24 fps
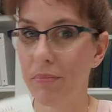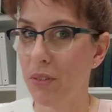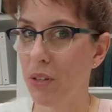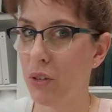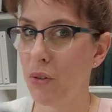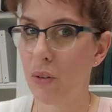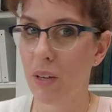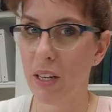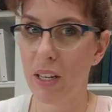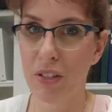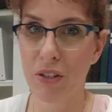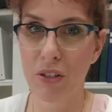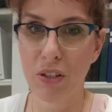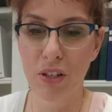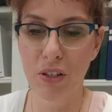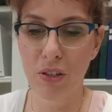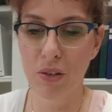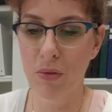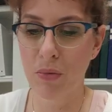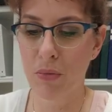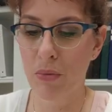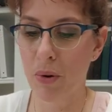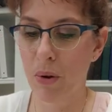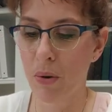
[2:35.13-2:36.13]
You can
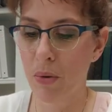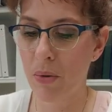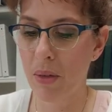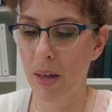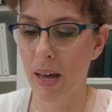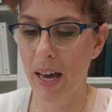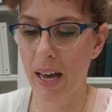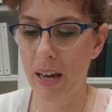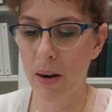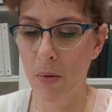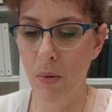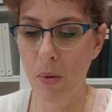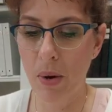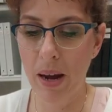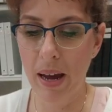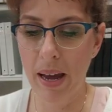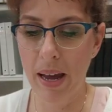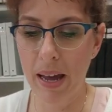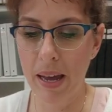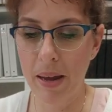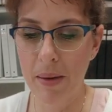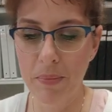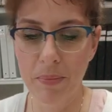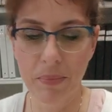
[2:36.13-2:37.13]
just throw that
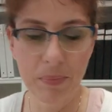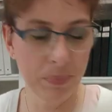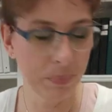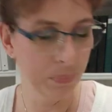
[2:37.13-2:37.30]
away.